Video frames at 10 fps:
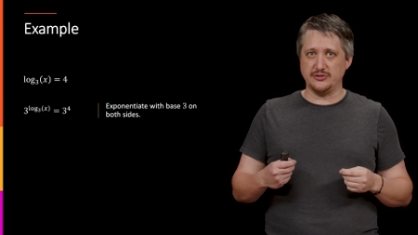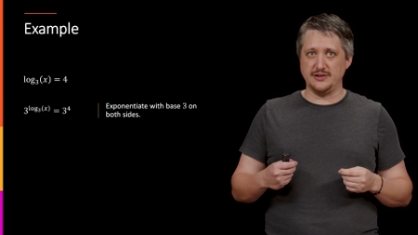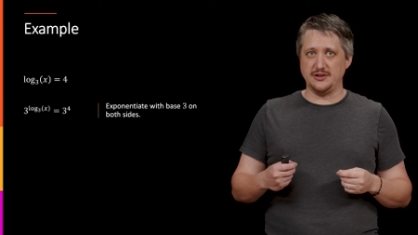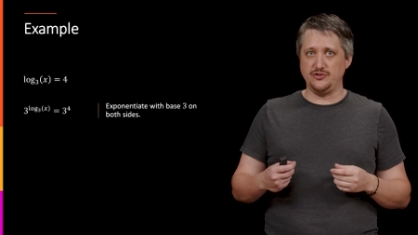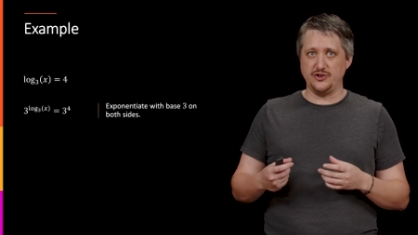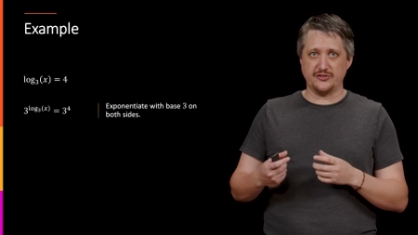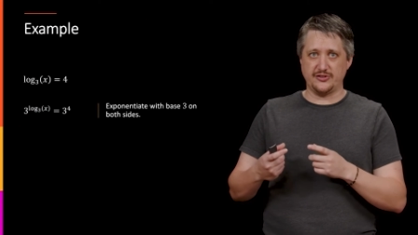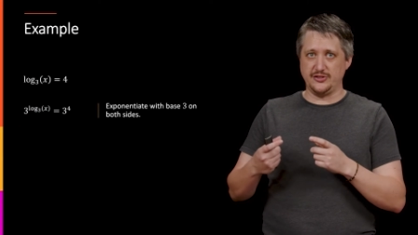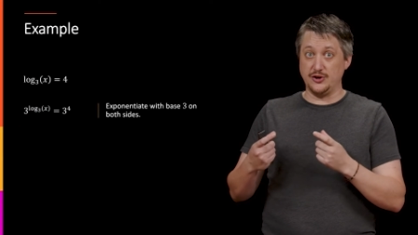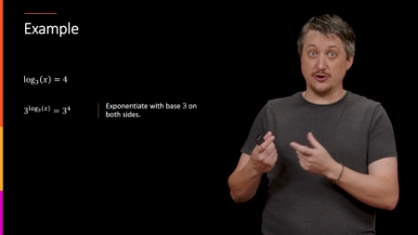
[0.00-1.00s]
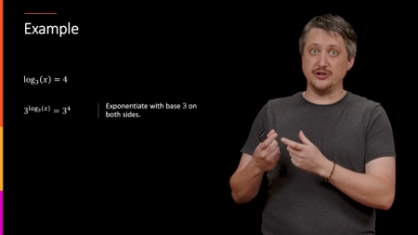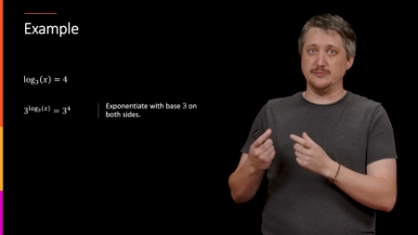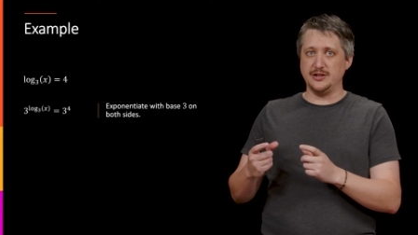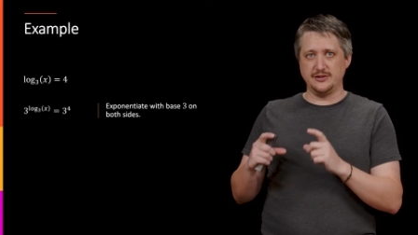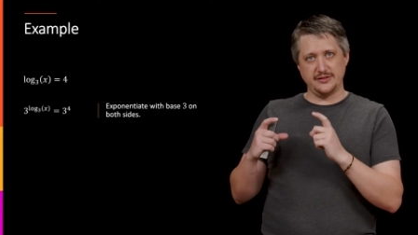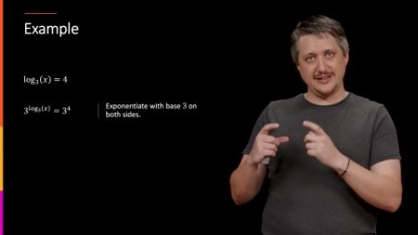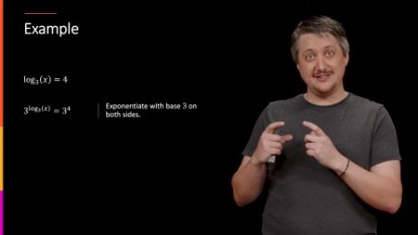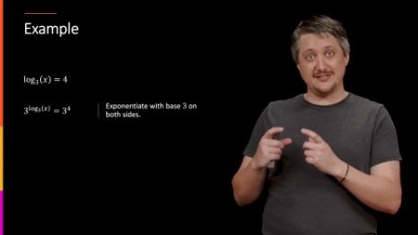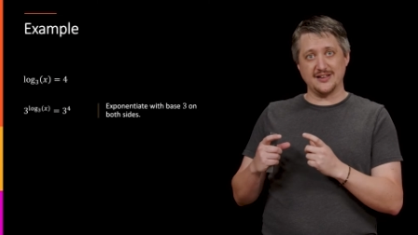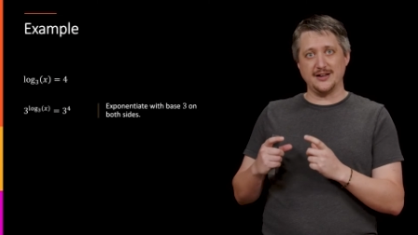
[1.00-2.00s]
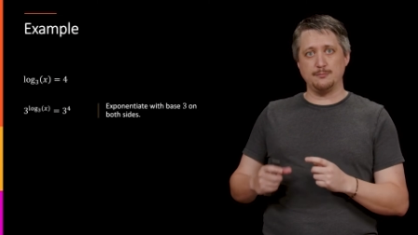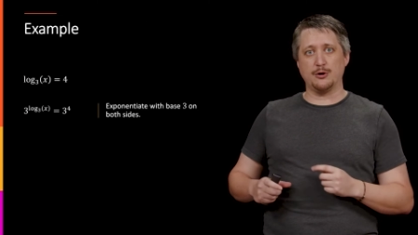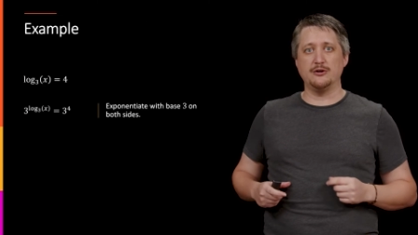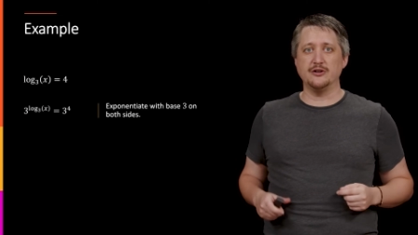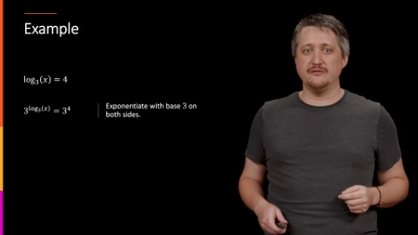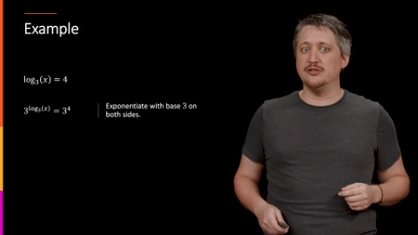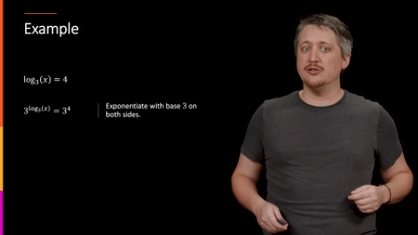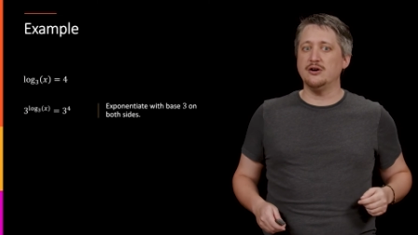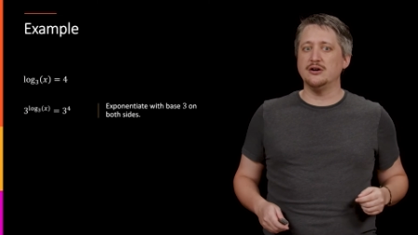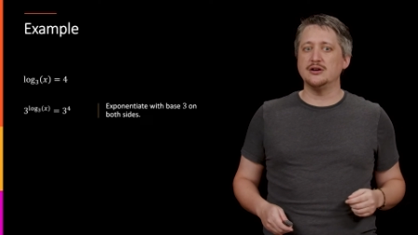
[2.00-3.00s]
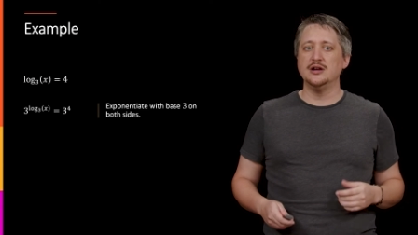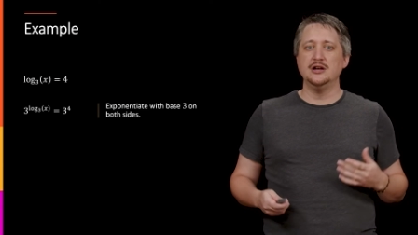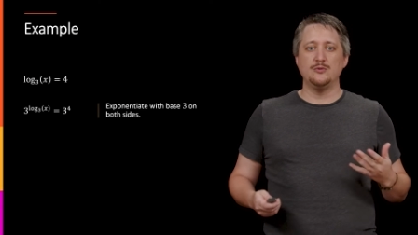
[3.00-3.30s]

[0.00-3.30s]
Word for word: leaving just the argument, the inside part of the log,